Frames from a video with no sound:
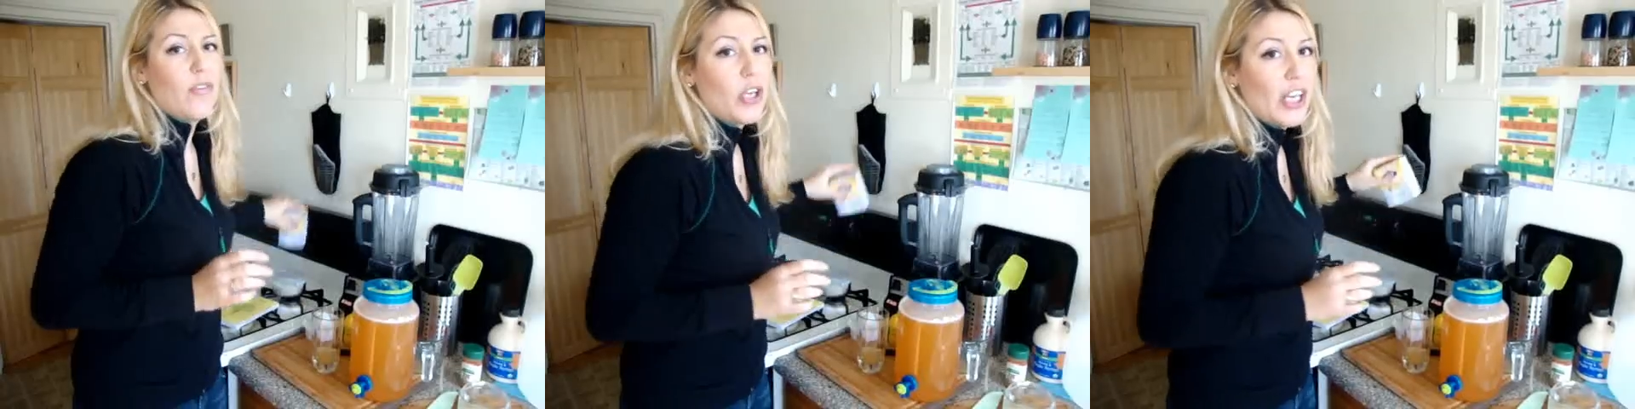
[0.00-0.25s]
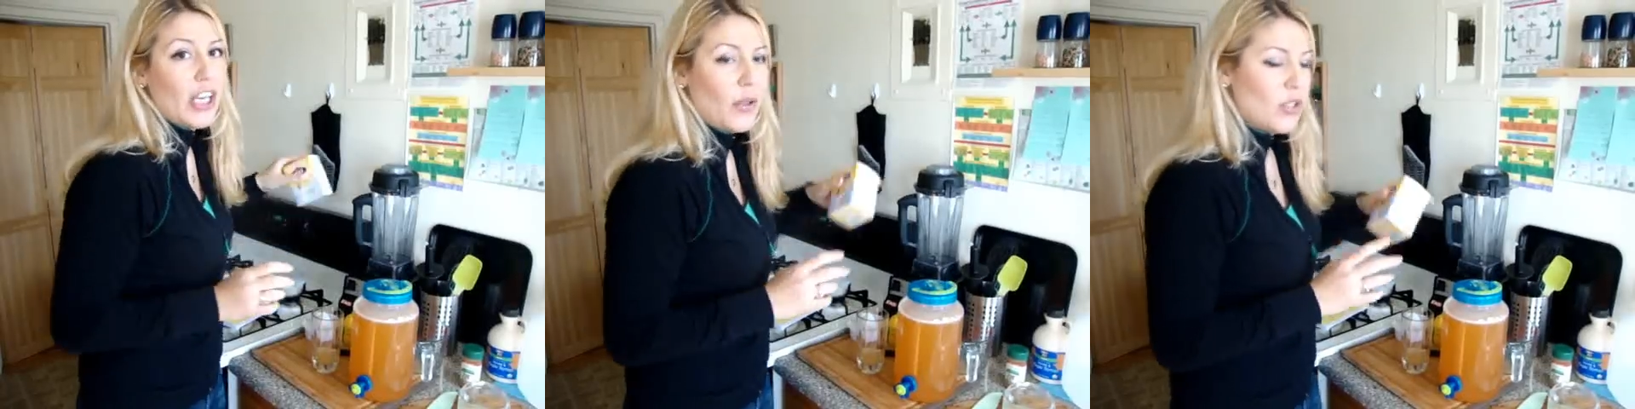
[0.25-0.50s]
before
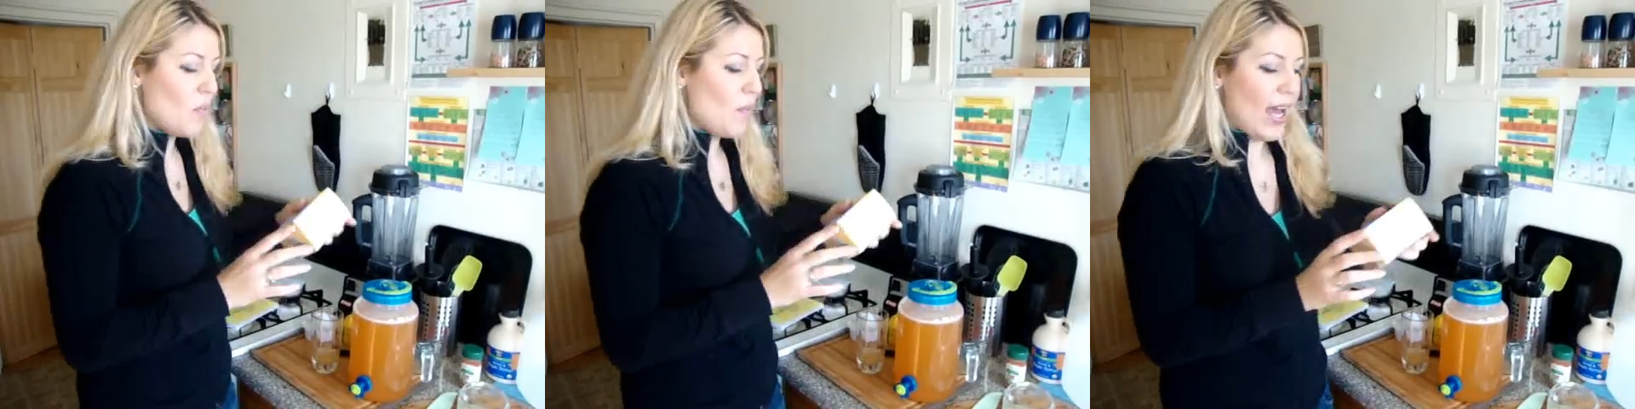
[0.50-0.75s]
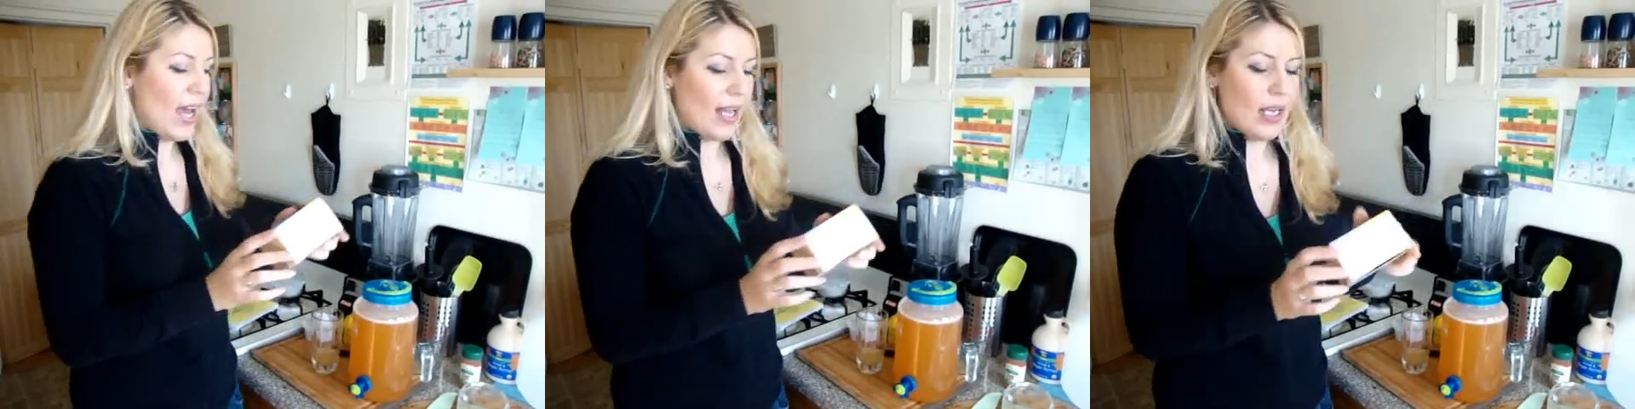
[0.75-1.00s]
you go to
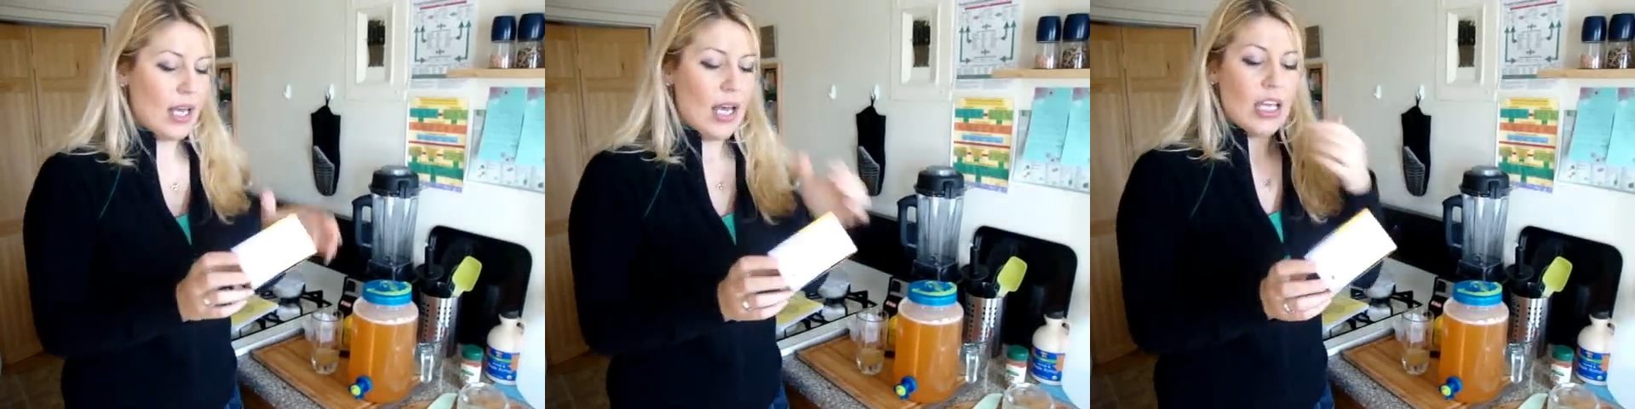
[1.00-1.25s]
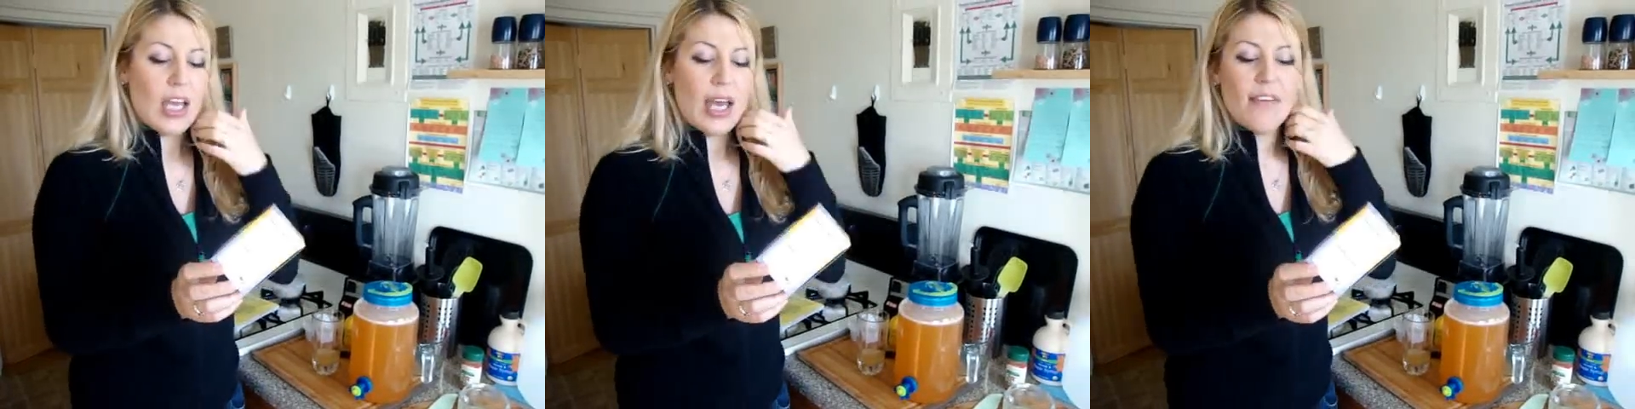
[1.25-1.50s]
bed,
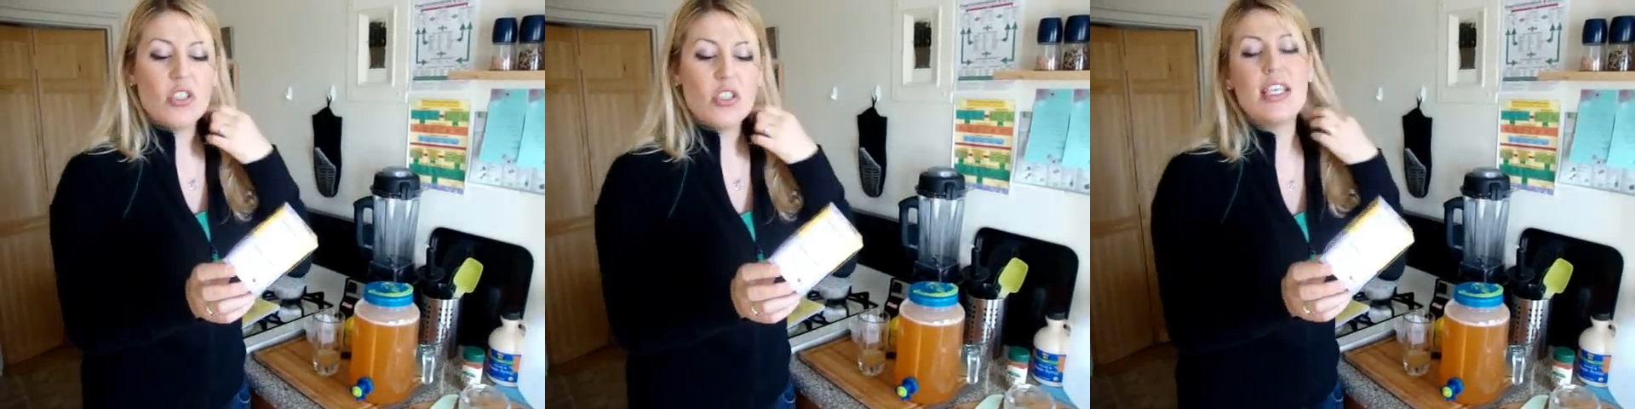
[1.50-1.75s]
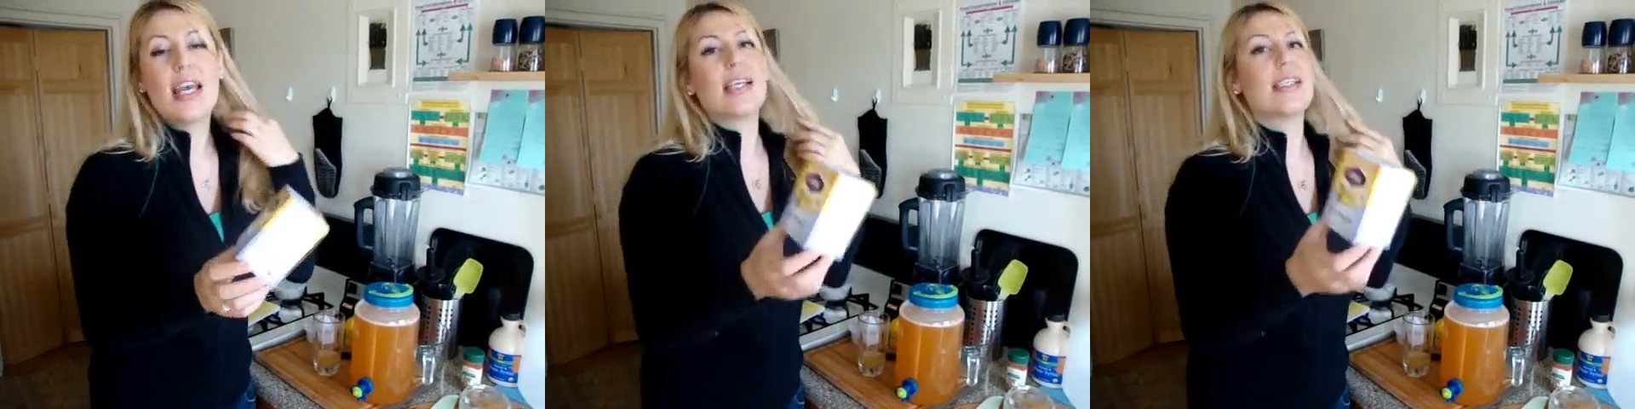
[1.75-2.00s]
you have to
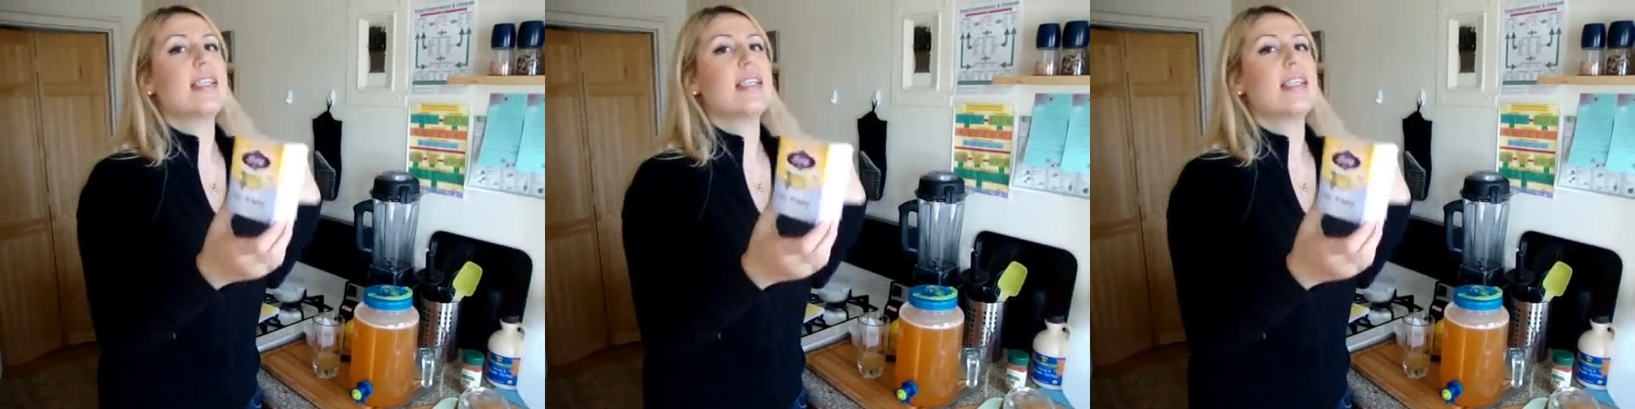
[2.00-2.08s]
take